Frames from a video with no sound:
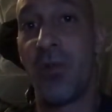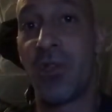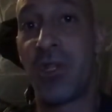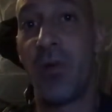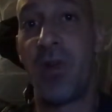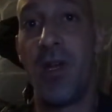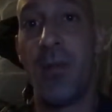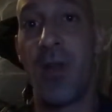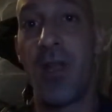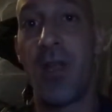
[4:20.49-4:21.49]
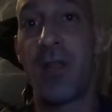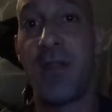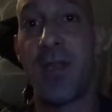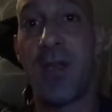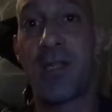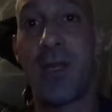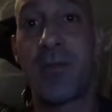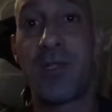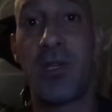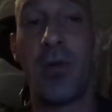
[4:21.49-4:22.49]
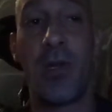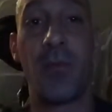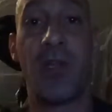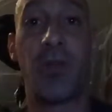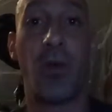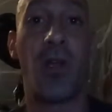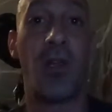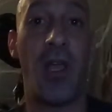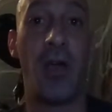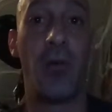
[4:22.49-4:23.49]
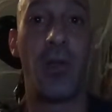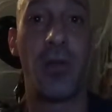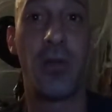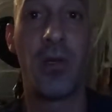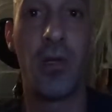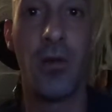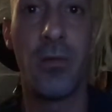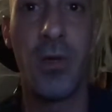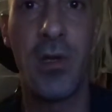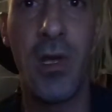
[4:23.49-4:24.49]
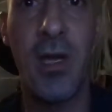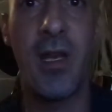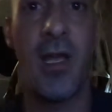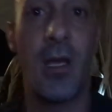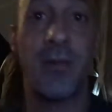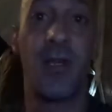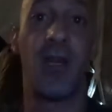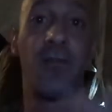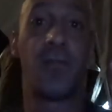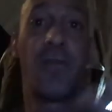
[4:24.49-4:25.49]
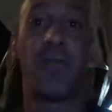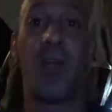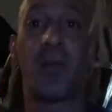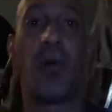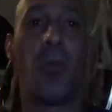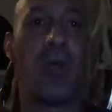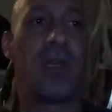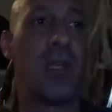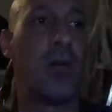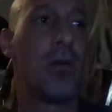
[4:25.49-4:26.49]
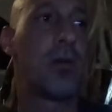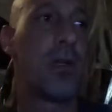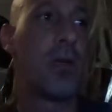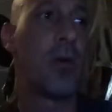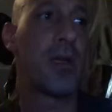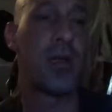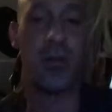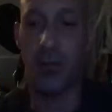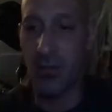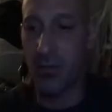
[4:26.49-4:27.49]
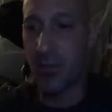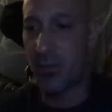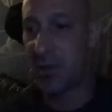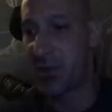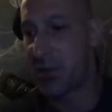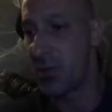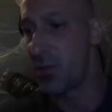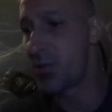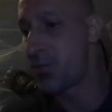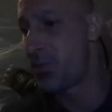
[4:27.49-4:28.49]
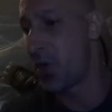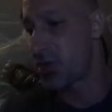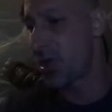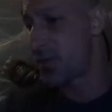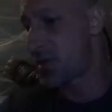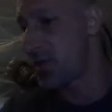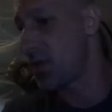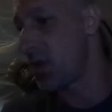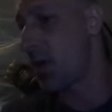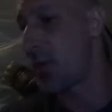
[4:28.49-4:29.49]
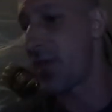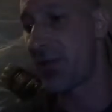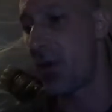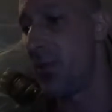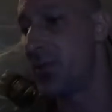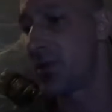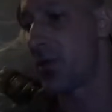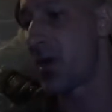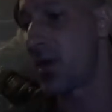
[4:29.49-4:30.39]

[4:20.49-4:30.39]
showing anybody anything except showing them that you're a clown. You know, really, I can hang upside down from a flagpole, big deal. You know, I can do push-ups on my thumbs, or I